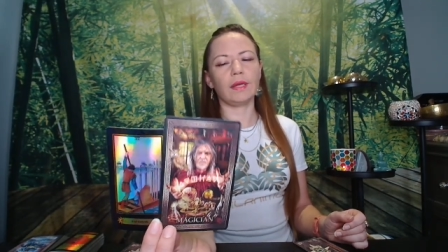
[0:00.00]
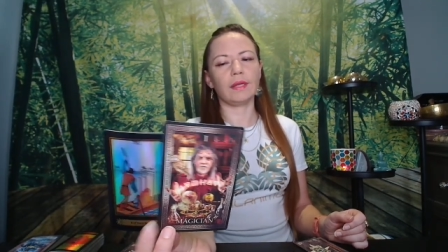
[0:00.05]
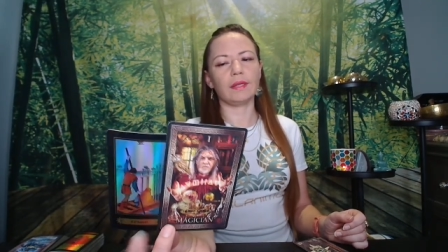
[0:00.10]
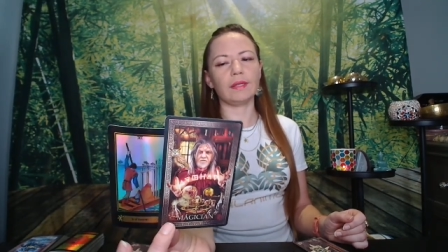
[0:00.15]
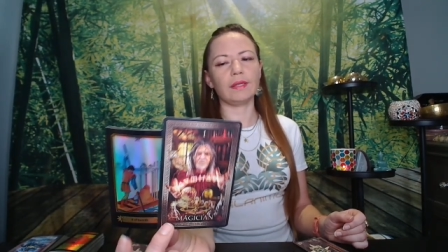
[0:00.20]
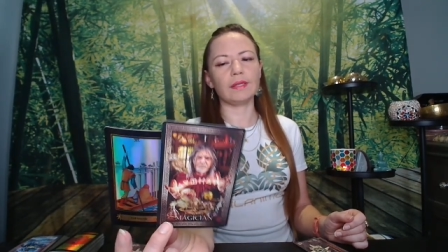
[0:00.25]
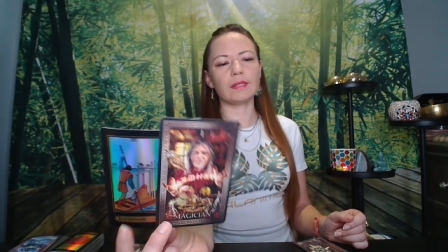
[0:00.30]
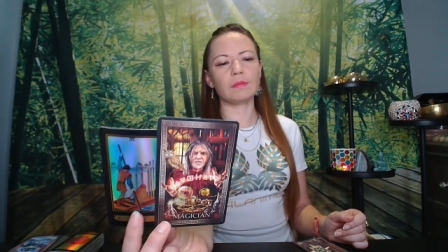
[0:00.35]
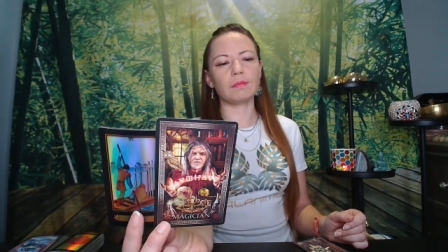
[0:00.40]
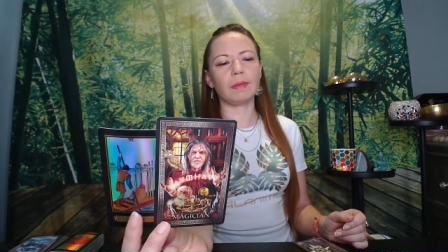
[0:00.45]

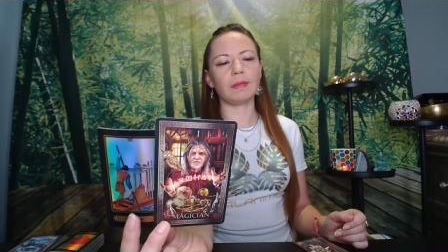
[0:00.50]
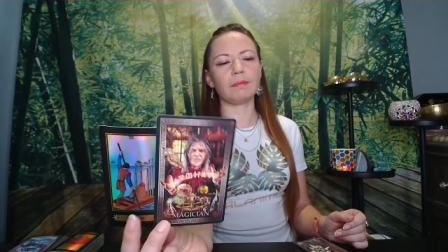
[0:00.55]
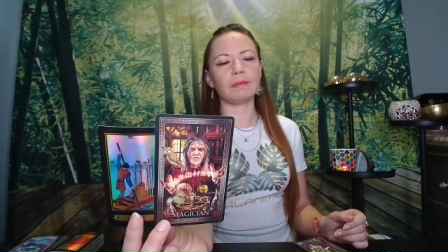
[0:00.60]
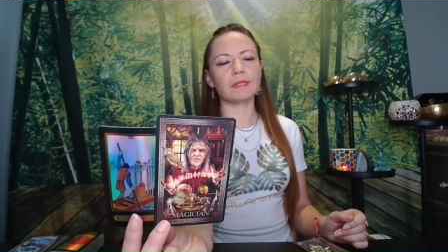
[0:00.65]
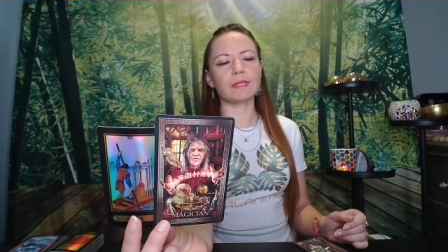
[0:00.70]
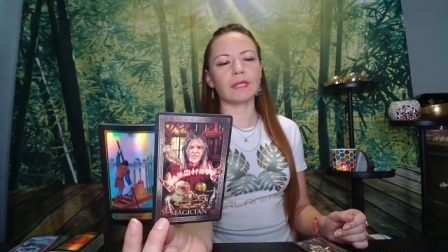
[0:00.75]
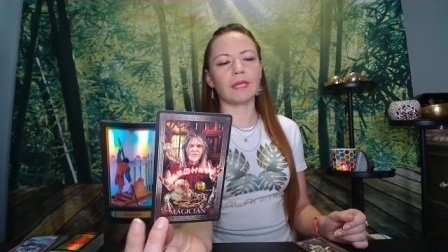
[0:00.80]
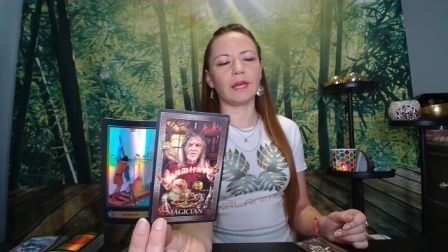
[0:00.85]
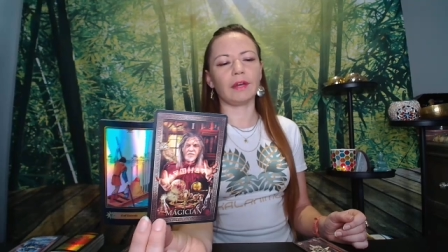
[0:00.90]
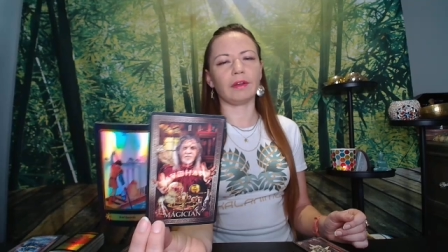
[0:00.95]
this may be
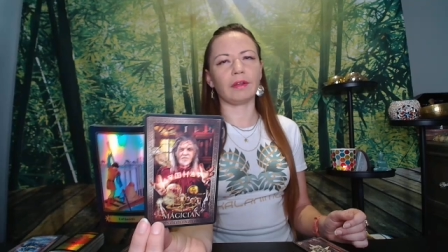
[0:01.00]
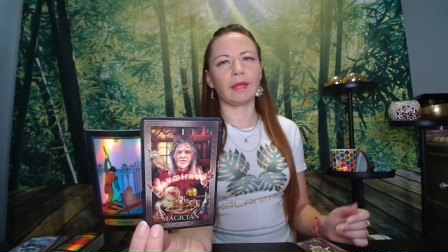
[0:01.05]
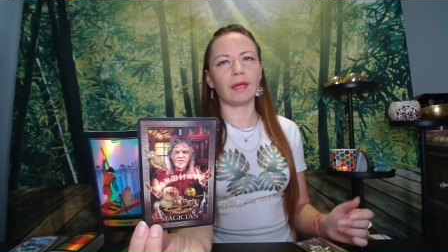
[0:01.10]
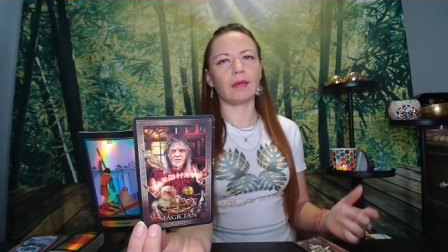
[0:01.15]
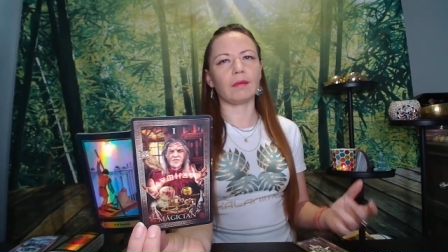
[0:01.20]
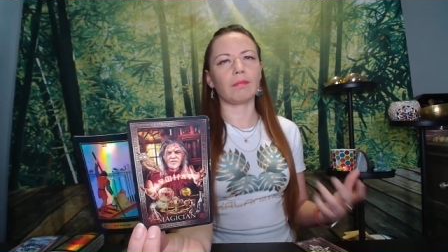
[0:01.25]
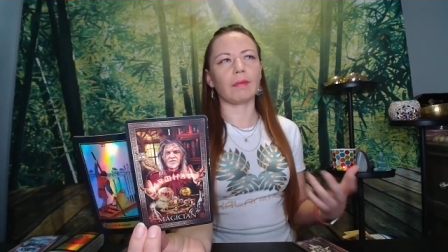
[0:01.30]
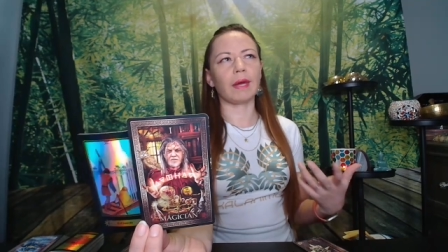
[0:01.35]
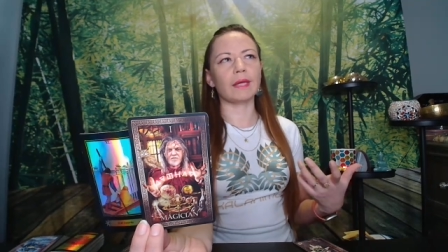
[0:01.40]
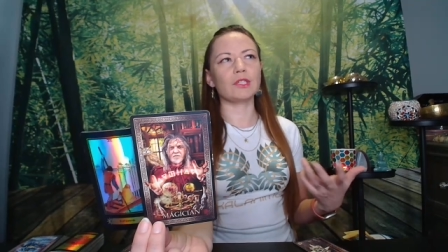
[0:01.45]
scary, like
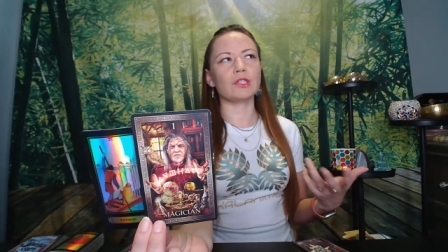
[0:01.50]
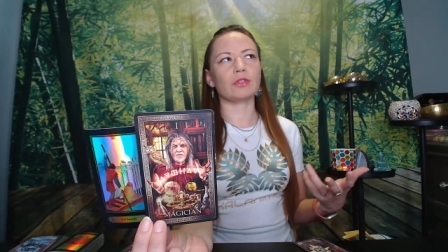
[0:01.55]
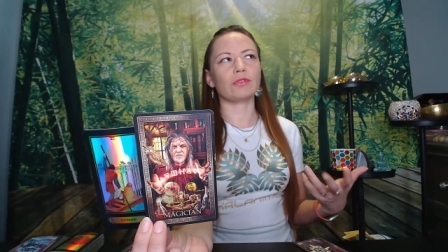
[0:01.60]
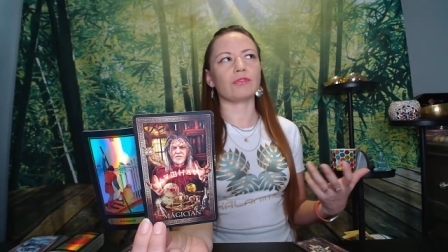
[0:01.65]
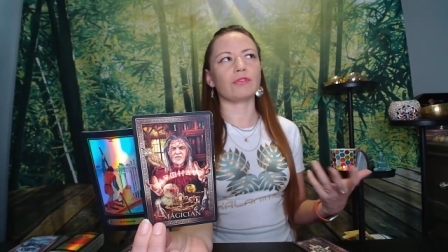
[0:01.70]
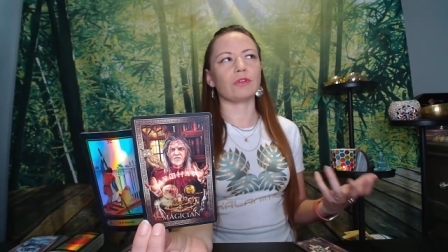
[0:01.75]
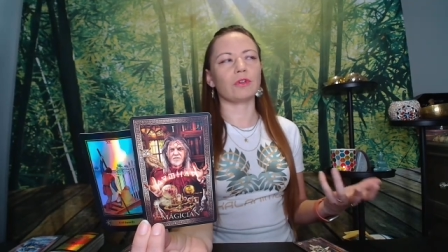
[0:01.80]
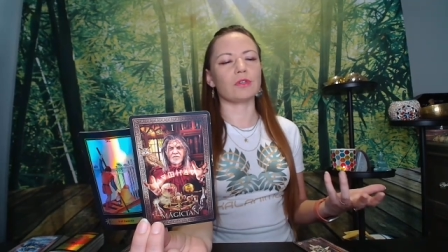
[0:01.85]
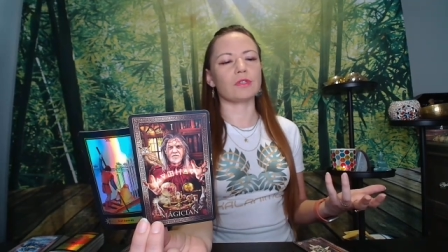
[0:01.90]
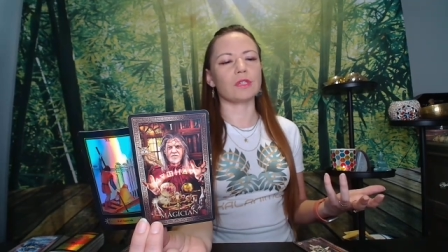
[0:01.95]
imagine
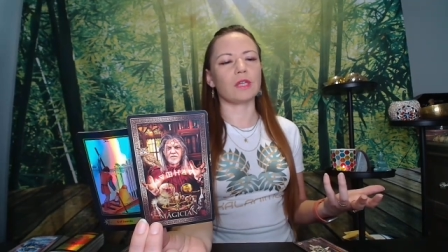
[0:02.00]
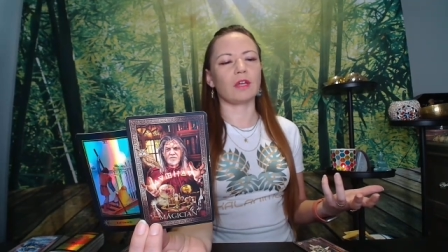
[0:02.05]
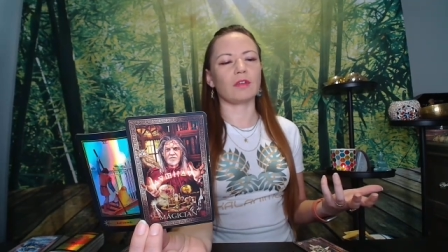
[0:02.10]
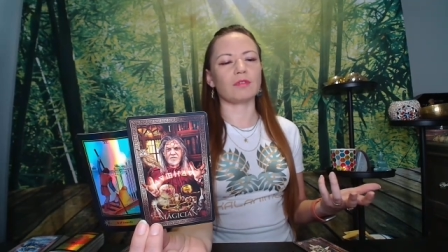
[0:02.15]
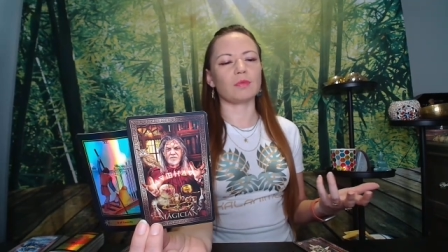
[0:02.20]
for yourself,